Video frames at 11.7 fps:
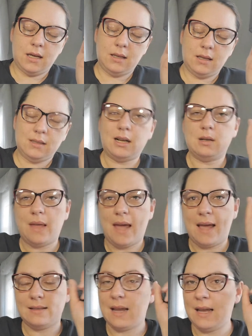starts with an
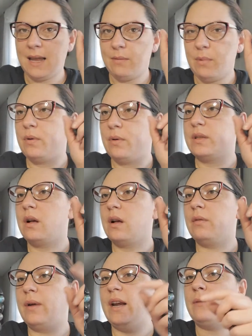S. I can't remember what's called
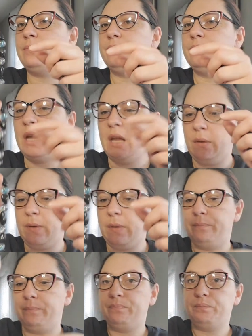right now. But anyway,
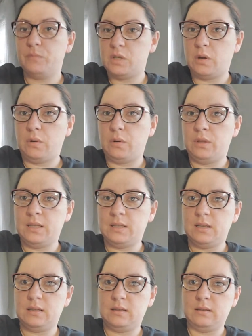so this
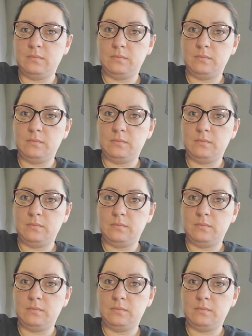is